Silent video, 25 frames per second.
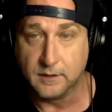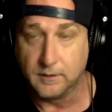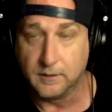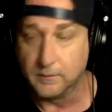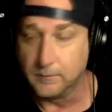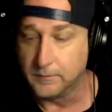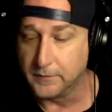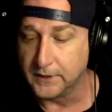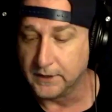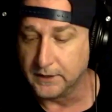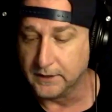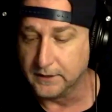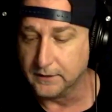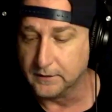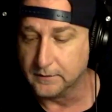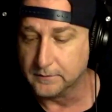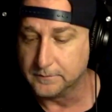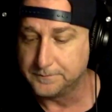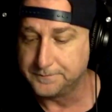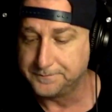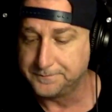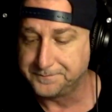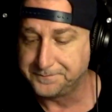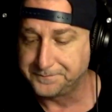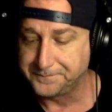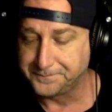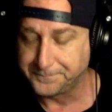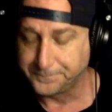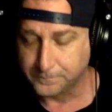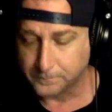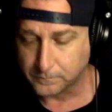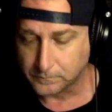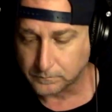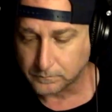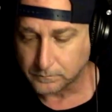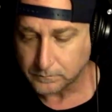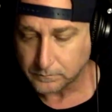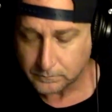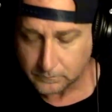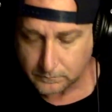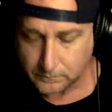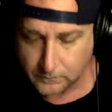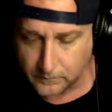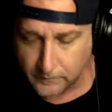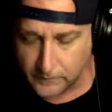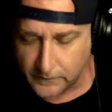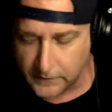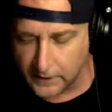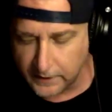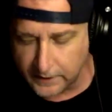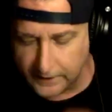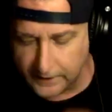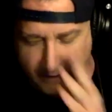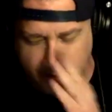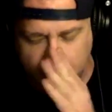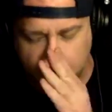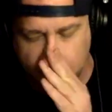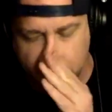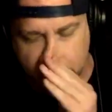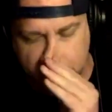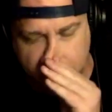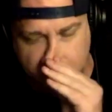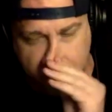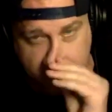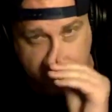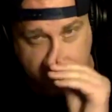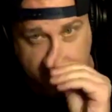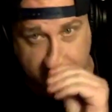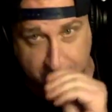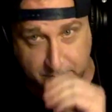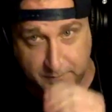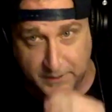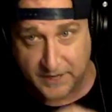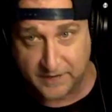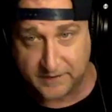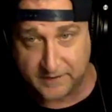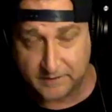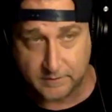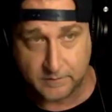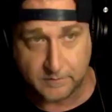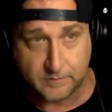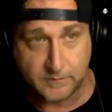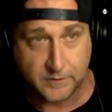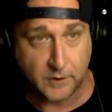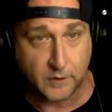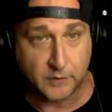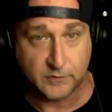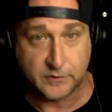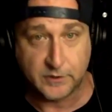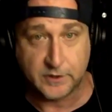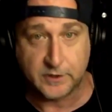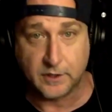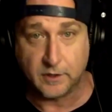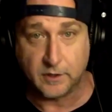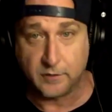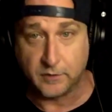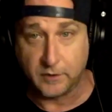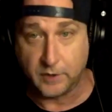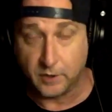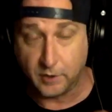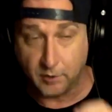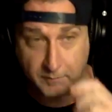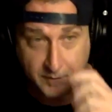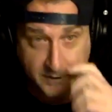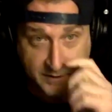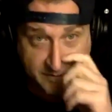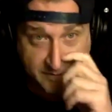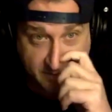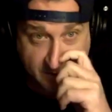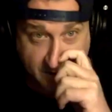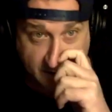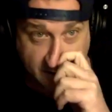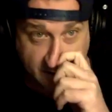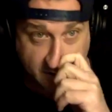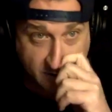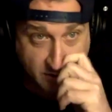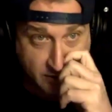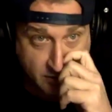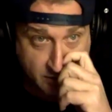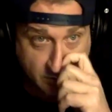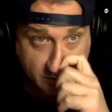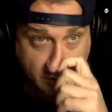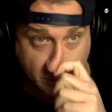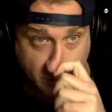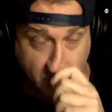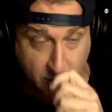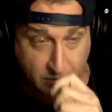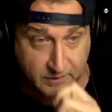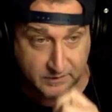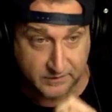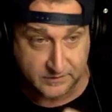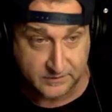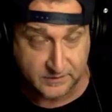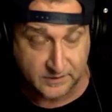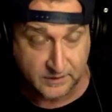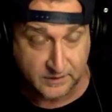him. And those that don't know, my father was,